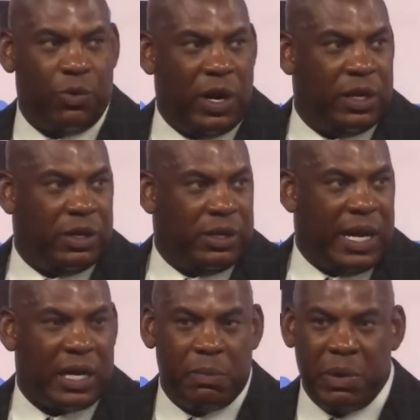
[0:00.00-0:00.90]
run it, or
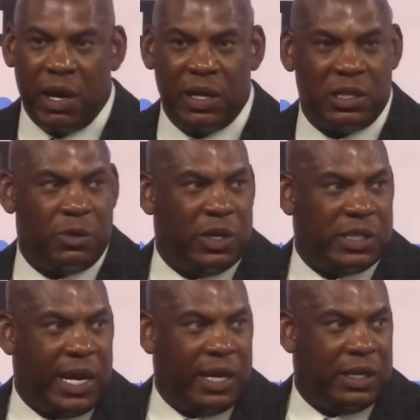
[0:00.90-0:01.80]
knock a beer out of someone's
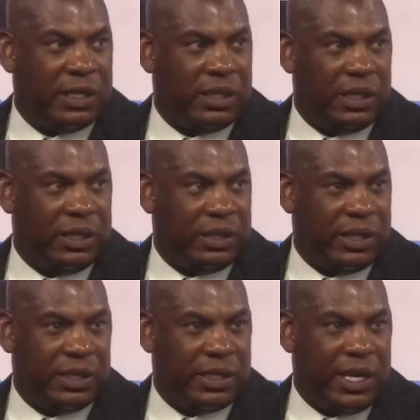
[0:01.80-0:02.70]
hand in the, in the, in
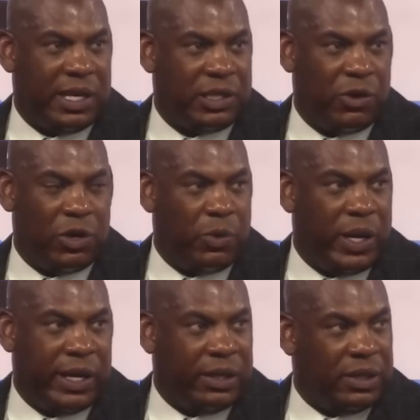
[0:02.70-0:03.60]
the stands, throw it
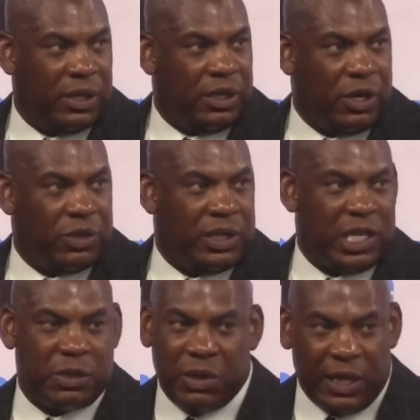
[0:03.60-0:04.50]
away, and go to the
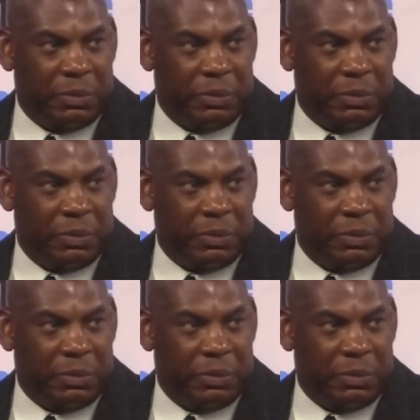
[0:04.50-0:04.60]
next play.